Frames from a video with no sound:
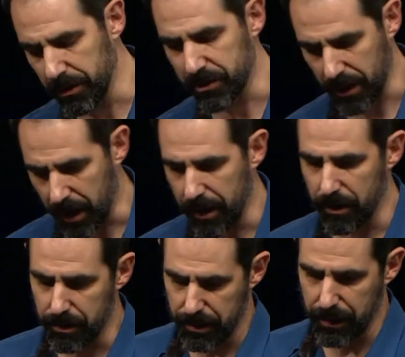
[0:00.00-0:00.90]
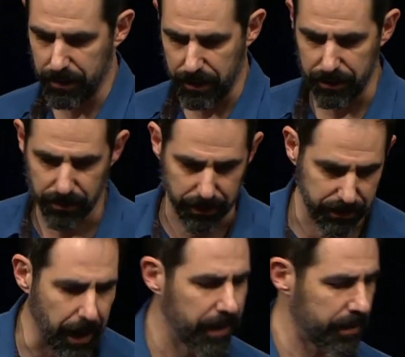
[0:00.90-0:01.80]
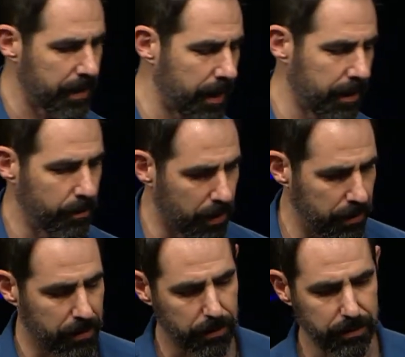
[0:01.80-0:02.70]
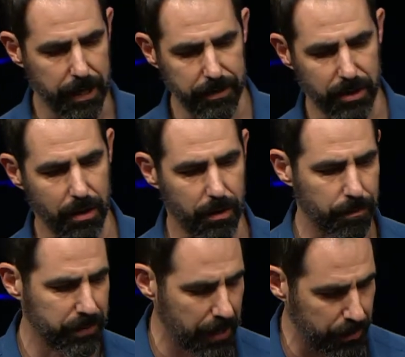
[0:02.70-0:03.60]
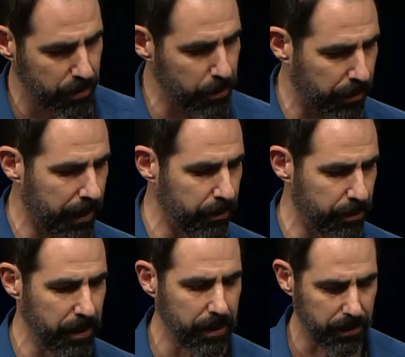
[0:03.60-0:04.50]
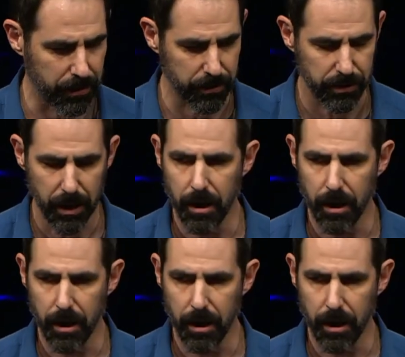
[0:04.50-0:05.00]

he's tired. And the kid's like, Daddy, Daddy, well, you know, Daddy's home. Daddy, will you play with me? And he goes,